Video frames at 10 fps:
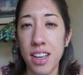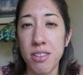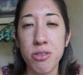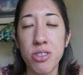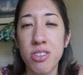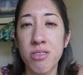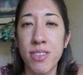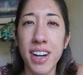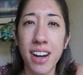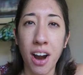it was just
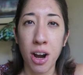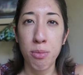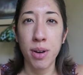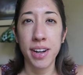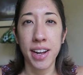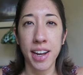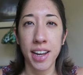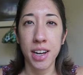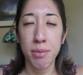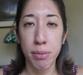very heartbreaking,
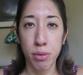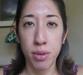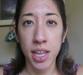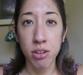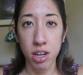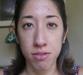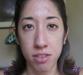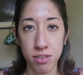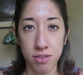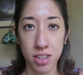and it made me really
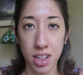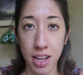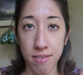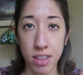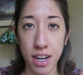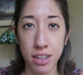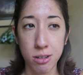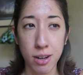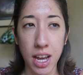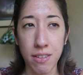grateful for the life that I
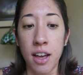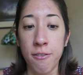do have.